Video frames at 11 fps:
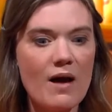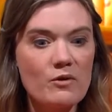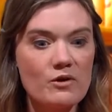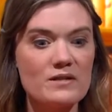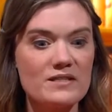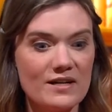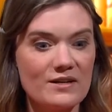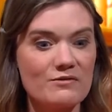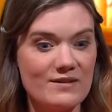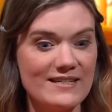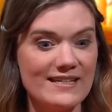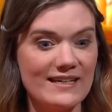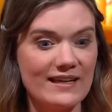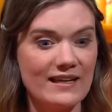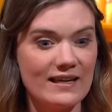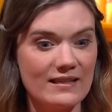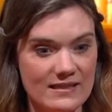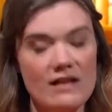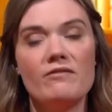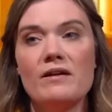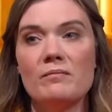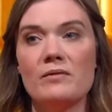I'm going to start reading
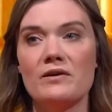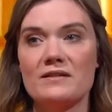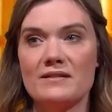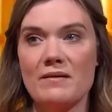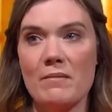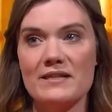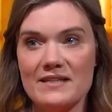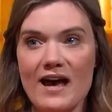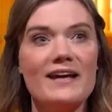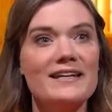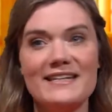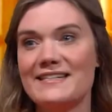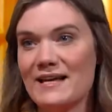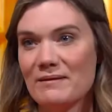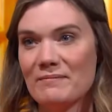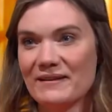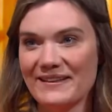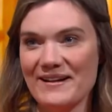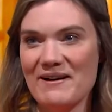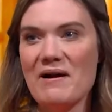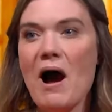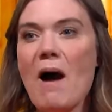self-help books because I need help.
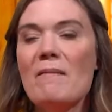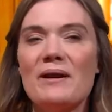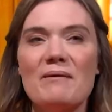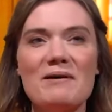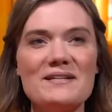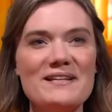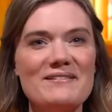But it wasn't